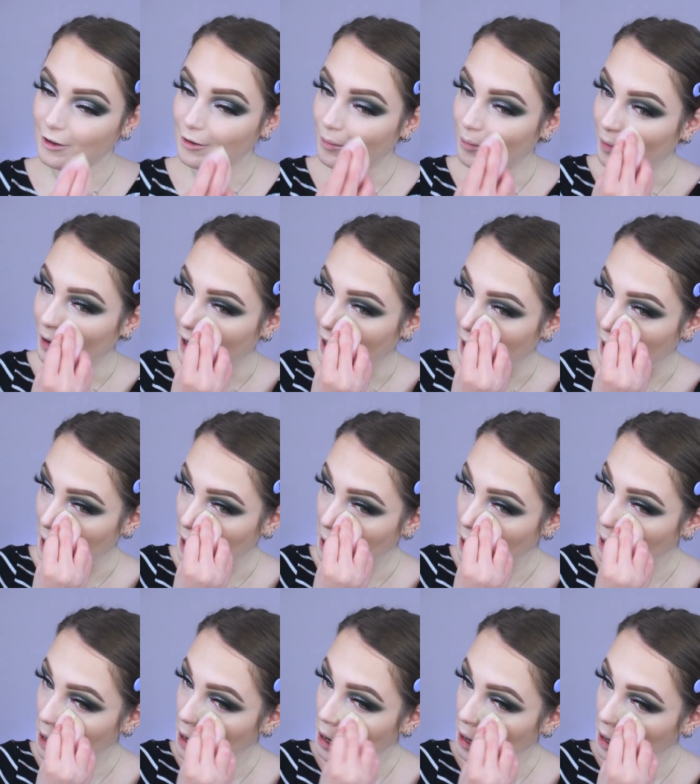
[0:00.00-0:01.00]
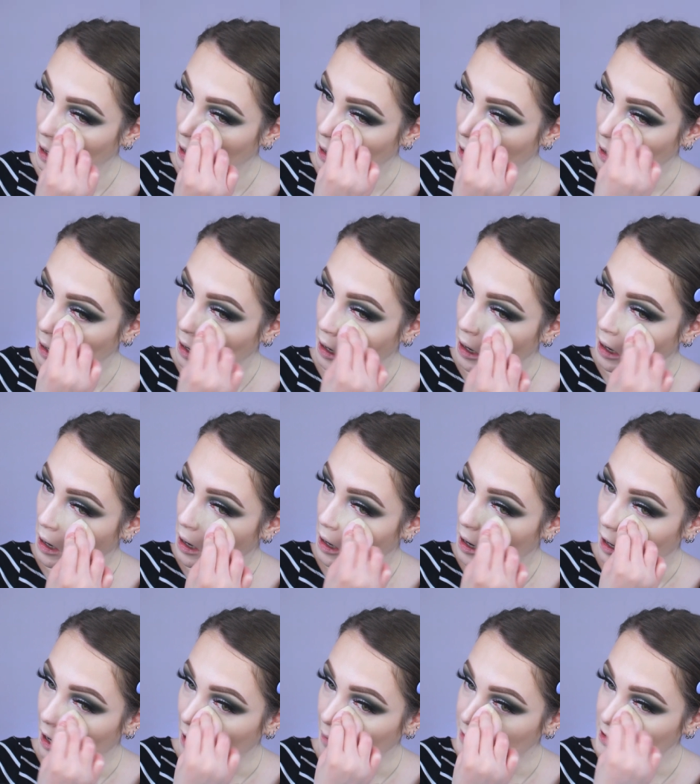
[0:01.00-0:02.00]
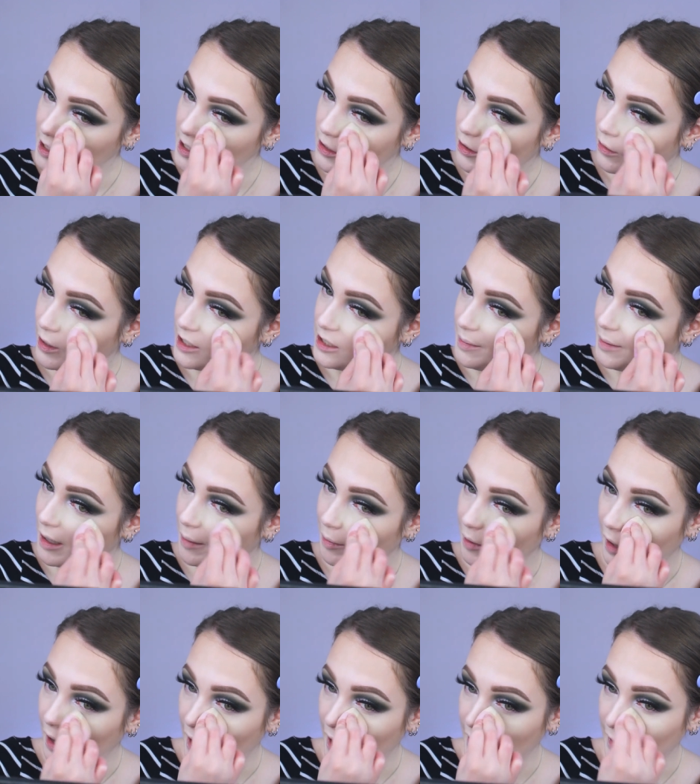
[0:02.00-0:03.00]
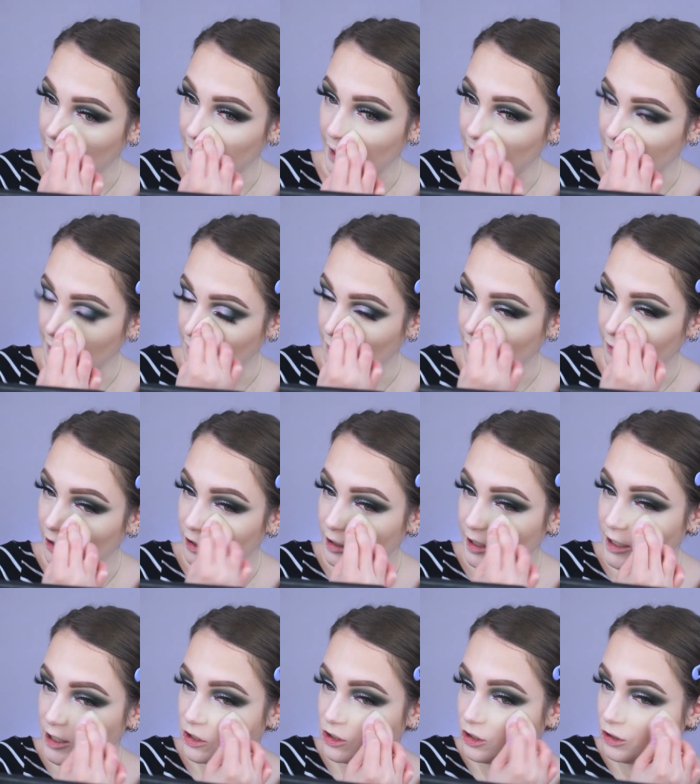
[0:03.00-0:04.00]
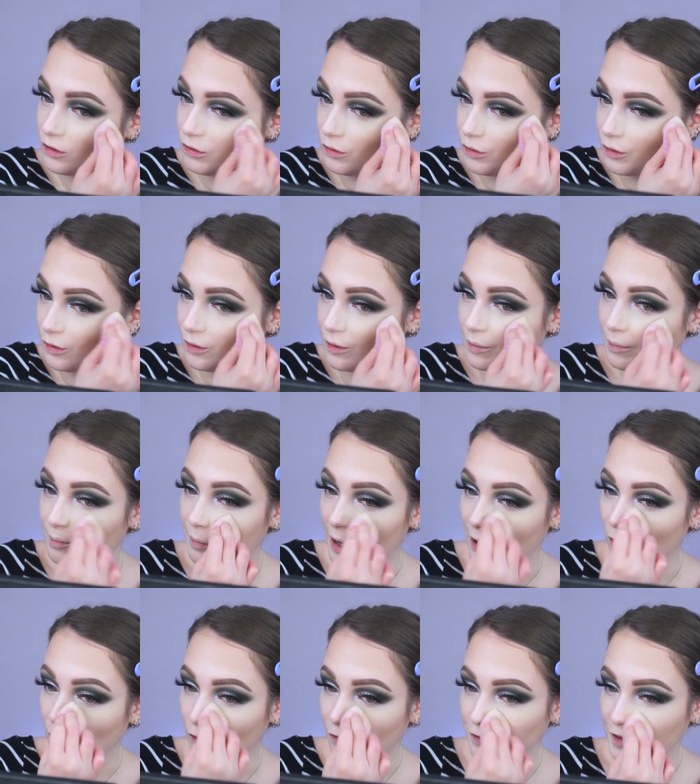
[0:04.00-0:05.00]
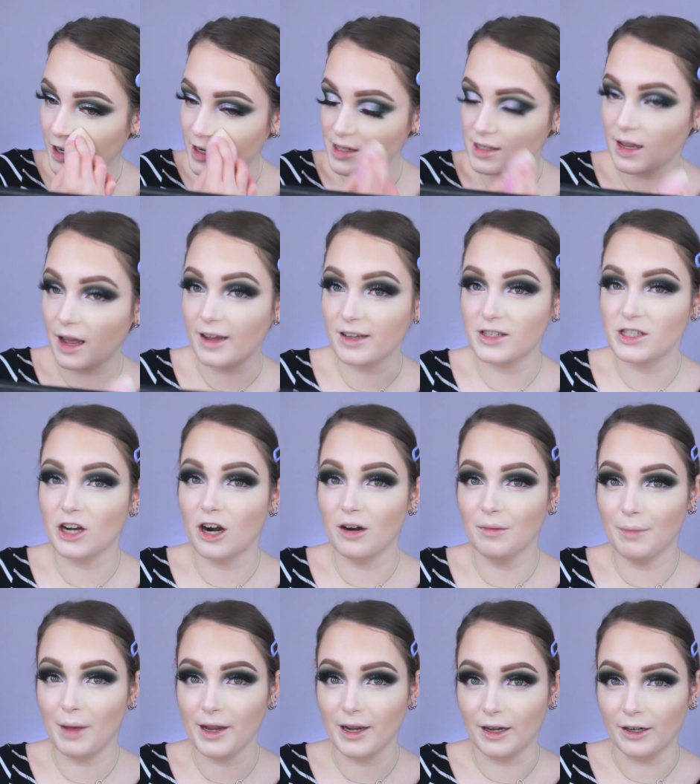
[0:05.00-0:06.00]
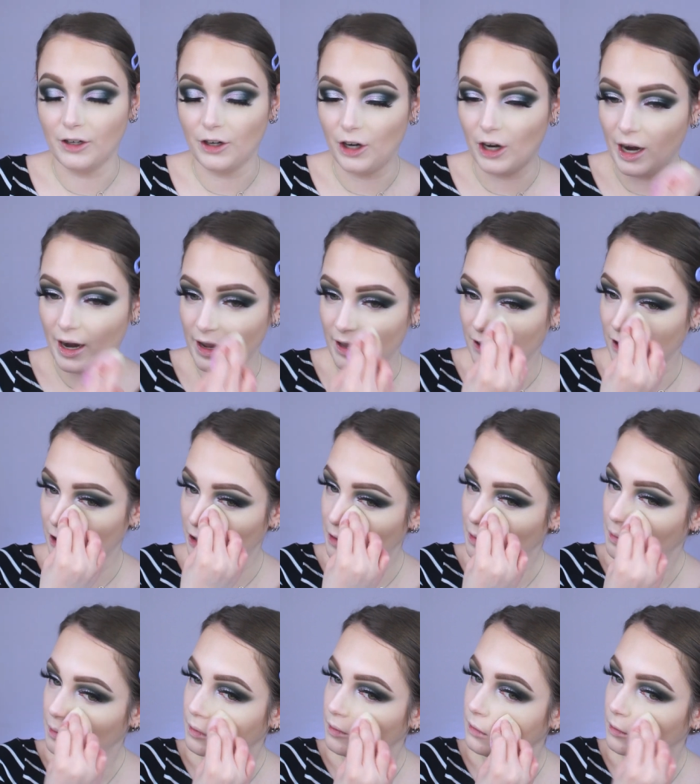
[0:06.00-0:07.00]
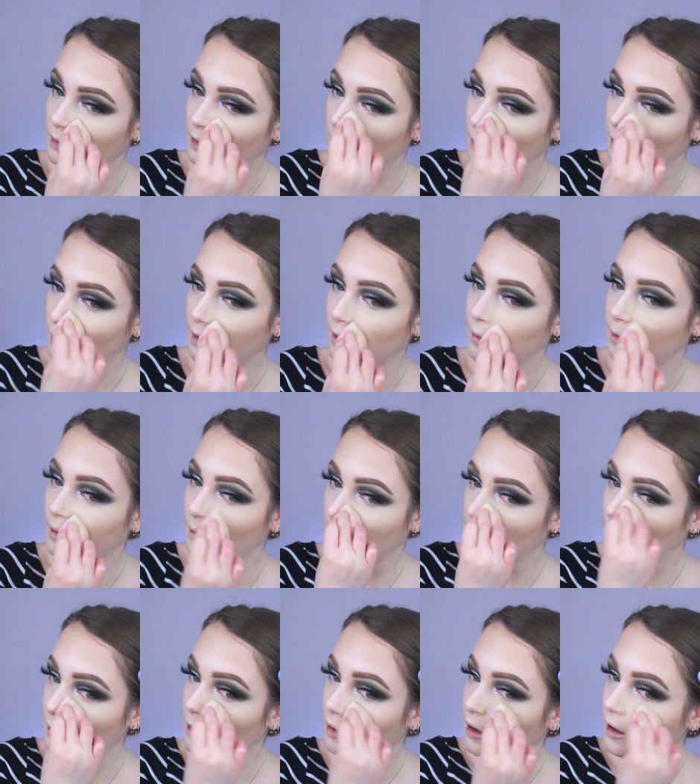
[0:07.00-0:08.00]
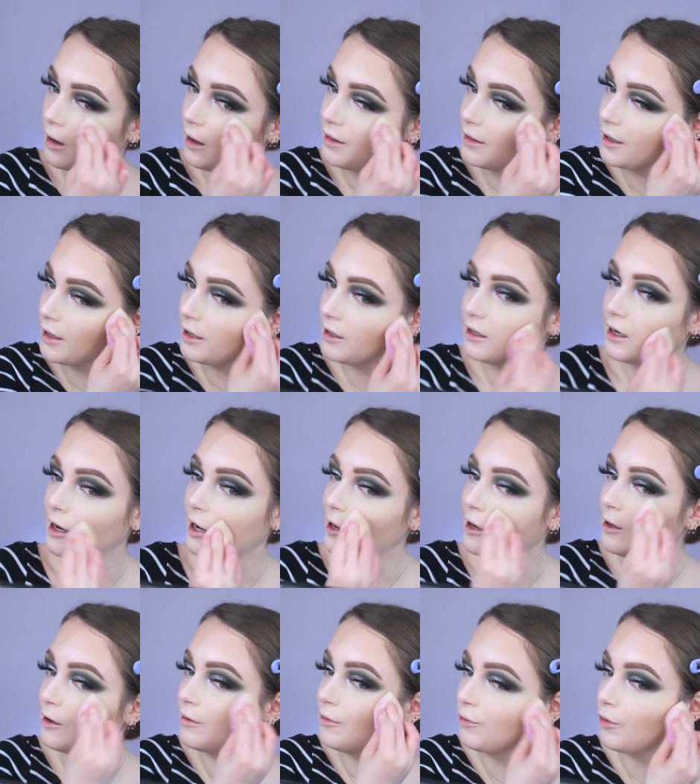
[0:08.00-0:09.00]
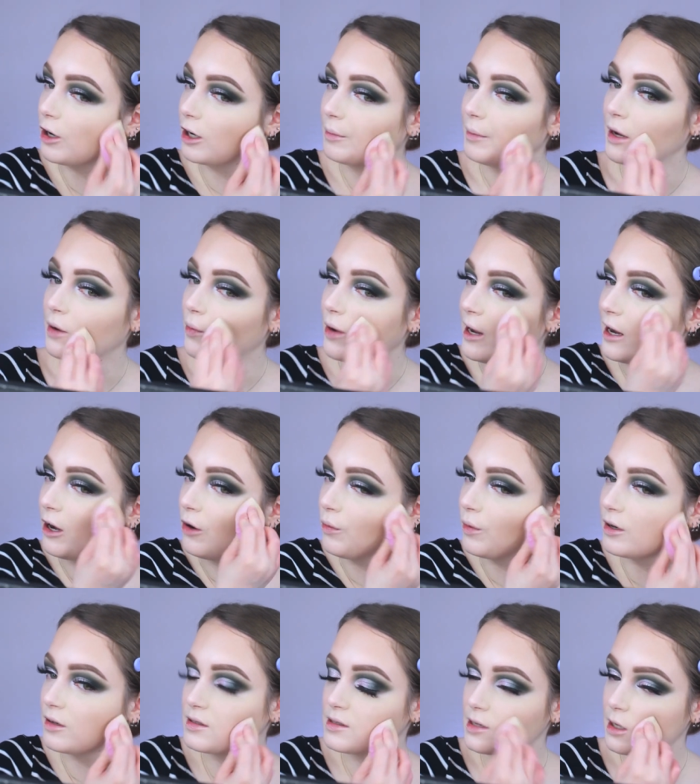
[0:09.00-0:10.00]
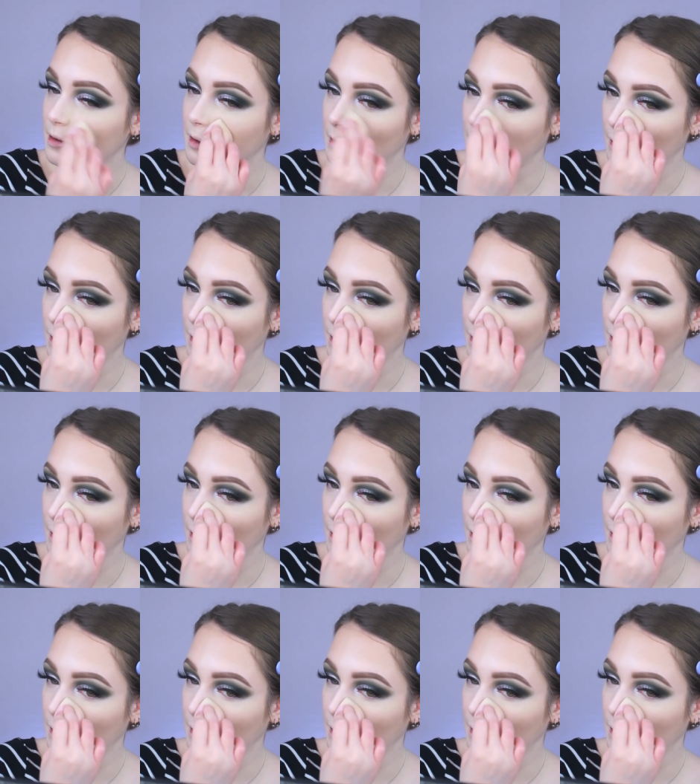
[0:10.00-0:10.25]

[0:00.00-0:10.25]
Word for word: but I'm just going to be applying it literally to my whole face. I start my under eye though, and then I work my way outwards.